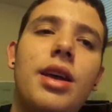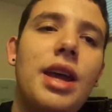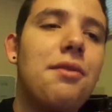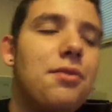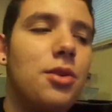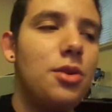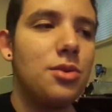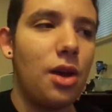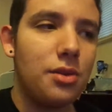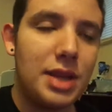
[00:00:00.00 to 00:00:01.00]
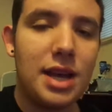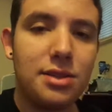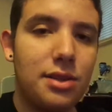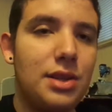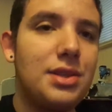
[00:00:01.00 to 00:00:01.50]
if you use
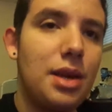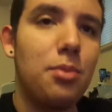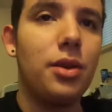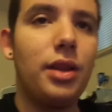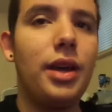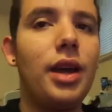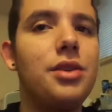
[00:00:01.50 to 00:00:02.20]
Audacity separately